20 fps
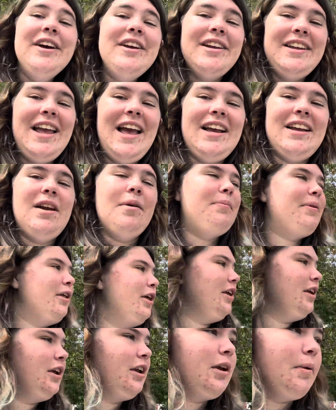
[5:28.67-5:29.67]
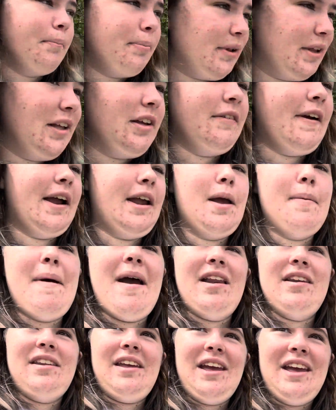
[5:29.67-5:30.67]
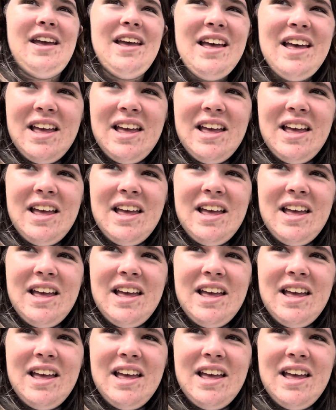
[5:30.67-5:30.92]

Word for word: Yeah, completely, completely recommend it.